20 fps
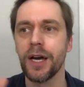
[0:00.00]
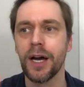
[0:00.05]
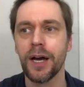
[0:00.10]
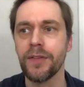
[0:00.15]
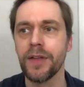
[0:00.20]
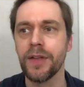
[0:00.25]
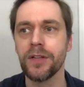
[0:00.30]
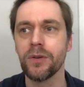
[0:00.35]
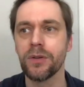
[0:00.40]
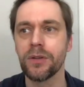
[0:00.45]
and
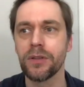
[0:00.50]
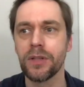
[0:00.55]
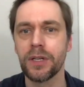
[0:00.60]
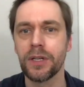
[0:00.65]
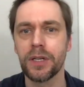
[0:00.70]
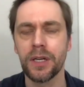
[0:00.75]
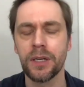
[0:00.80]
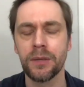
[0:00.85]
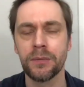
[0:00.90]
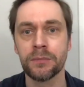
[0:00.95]
then you're
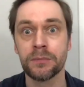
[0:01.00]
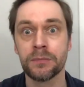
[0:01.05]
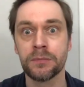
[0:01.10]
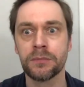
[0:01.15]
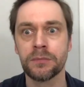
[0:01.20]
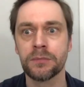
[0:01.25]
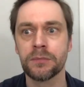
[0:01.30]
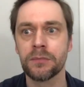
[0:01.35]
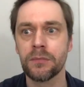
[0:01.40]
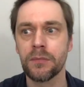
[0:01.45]
thinking,
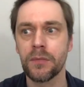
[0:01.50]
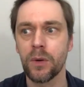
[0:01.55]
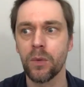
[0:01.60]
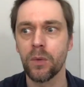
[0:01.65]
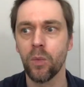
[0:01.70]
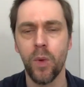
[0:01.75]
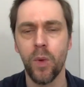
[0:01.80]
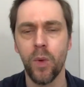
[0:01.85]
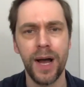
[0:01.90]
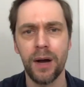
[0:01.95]

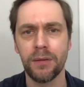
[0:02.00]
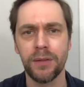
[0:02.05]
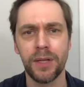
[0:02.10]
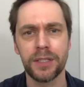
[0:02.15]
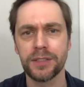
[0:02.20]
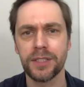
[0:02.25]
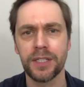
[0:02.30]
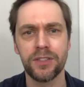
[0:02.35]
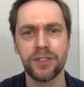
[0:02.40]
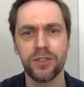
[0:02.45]
wow, that
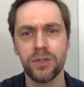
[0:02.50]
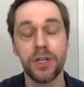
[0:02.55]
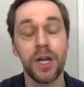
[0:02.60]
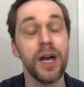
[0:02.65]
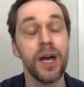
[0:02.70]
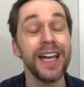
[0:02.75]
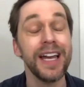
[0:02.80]
tastes good.